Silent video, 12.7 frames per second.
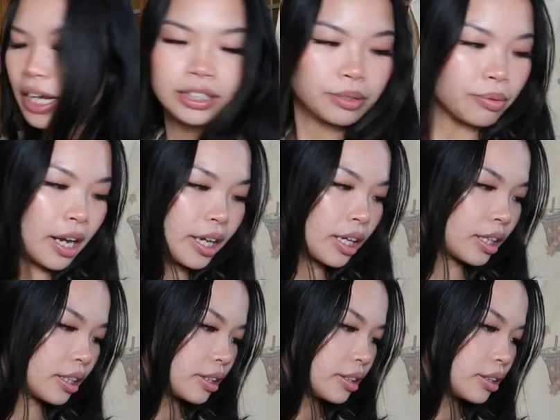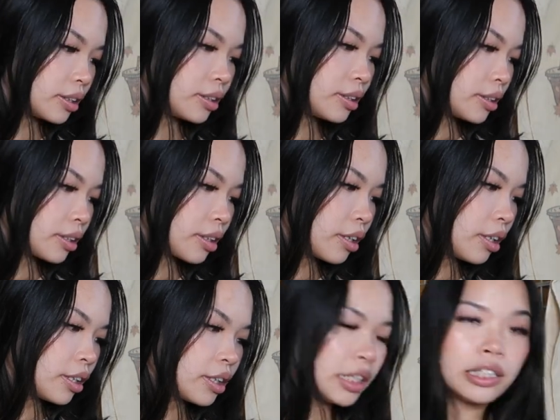Are you guys ready?
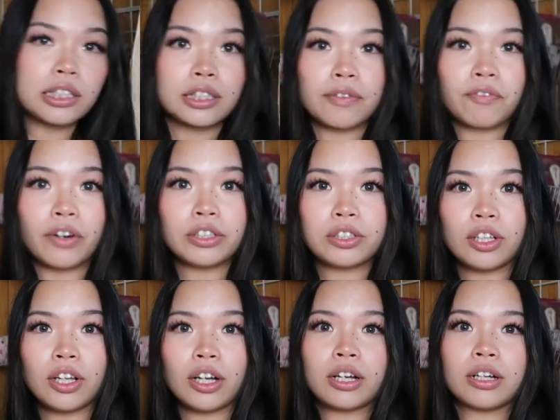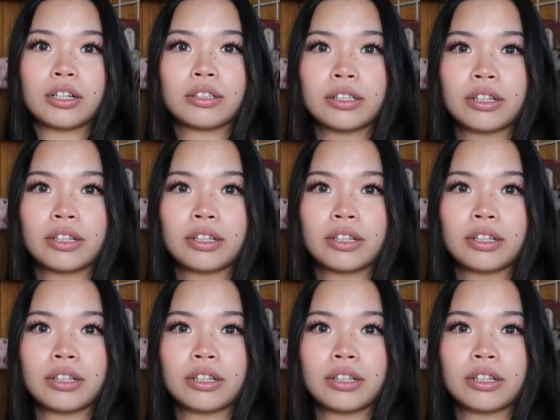This is the first look.